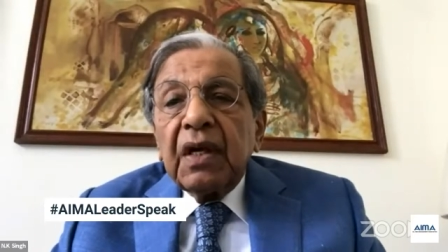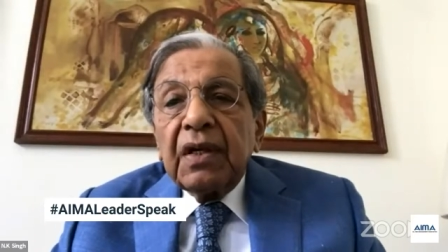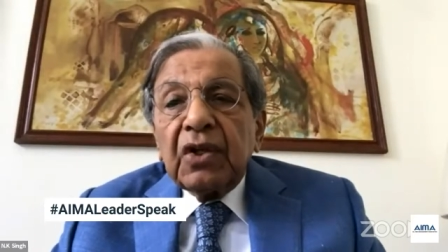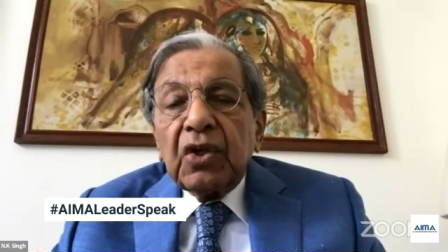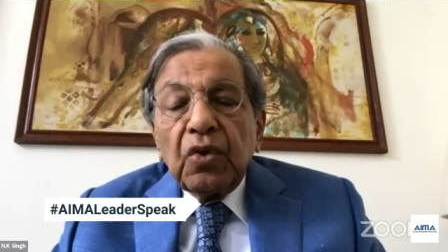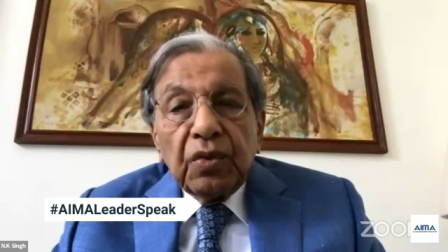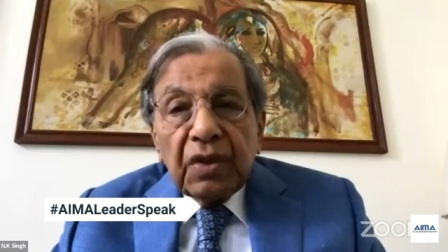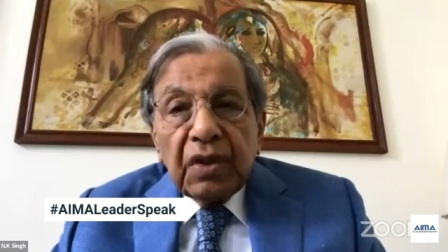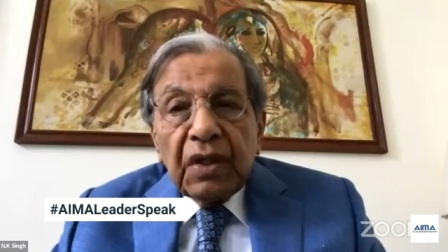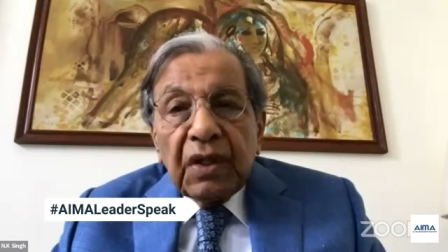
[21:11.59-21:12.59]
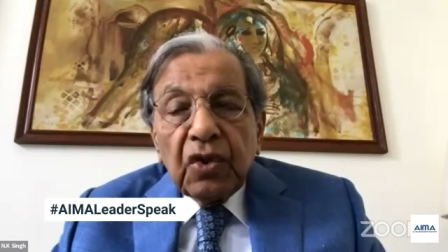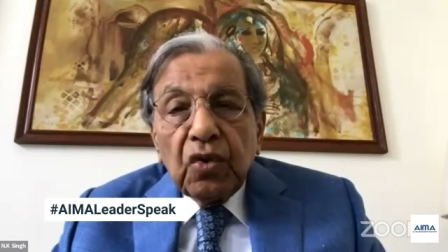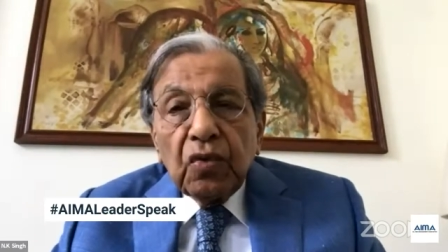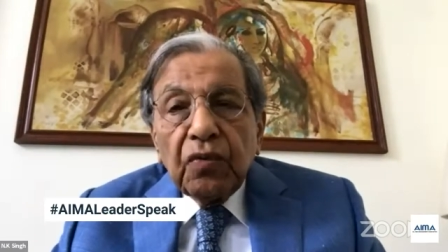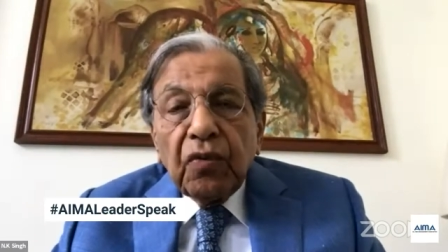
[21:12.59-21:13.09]
in Q3 and
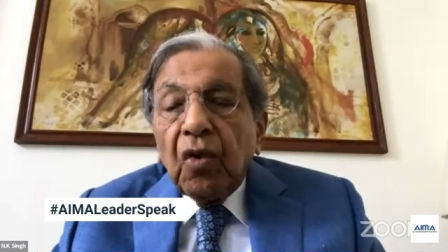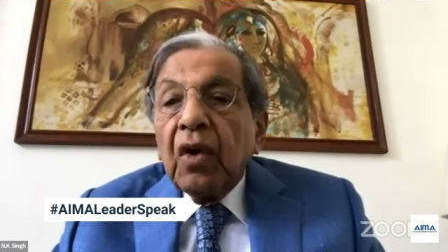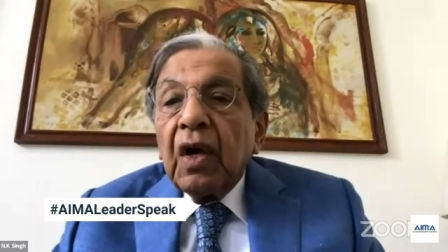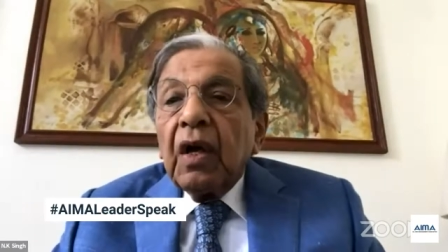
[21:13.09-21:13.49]
Q4.